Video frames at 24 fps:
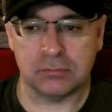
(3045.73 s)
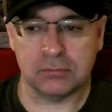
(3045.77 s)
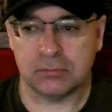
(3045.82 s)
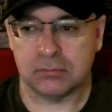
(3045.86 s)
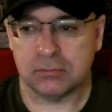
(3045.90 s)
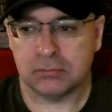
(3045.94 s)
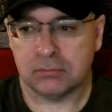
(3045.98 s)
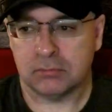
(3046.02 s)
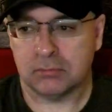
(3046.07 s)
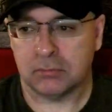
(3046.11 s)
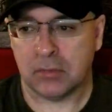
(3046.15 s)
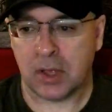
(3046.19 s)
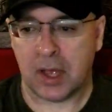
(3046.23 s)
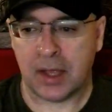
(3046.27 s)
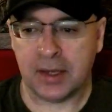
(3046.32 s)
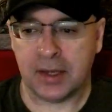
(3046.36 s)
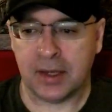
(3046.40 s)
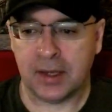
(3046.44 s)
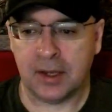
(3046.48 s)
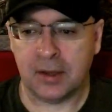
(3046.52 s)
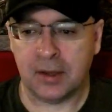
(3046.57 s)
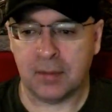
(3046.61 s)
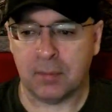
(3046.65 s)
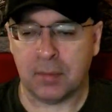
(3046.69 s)
I can get
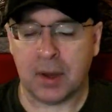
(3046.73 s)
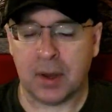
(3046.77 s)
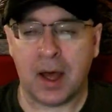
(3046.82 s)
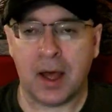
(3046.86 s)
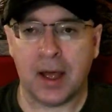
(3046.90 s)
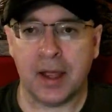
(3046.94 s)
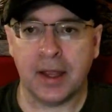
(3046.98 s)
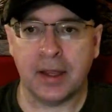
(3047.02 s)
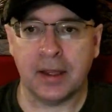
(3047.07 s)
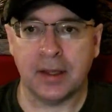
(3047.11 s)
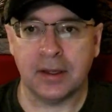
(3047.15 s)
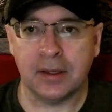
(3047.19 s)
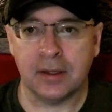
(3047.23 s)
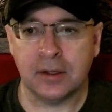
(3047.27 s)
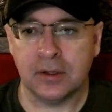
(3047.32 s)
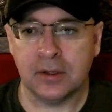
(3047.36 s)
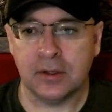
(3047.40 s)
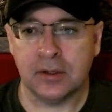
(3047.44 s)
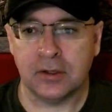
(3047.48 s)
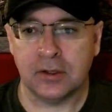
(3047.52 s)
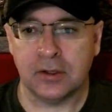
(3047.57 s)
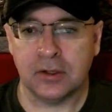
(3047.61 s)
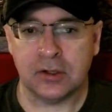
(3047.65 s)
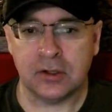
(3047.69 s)
by
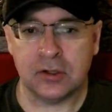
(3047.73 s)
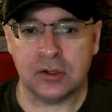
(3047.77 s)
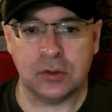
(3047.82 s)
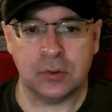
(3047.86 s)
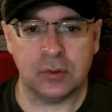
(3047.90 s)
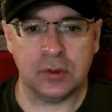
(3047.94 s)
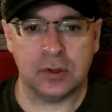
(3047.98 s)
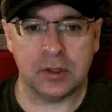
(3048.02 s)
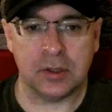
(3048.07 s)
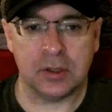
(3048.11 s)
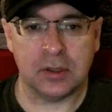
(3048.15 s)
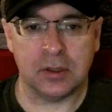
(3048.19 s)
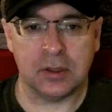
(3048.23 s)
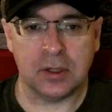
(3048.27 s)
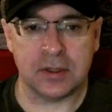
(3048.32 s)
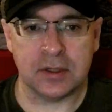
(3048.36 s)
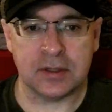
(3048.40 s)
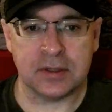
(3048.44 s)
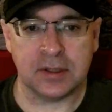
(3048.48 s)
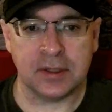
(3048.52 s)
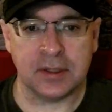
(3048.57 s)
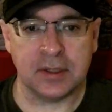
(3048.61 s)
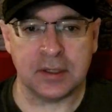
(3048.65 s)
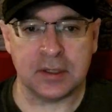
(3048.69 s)
doing as little
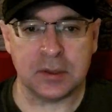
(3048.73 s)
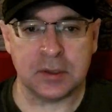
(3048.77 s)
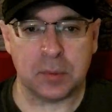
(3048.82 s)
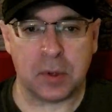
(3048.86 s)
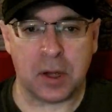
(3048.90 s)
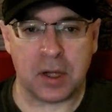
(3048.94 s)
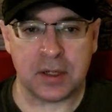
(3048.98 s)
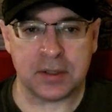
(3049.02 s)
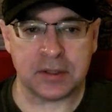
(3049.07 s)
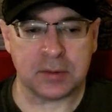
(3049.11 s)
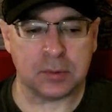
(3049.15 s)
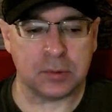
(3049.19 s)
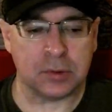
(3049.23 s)
as possible,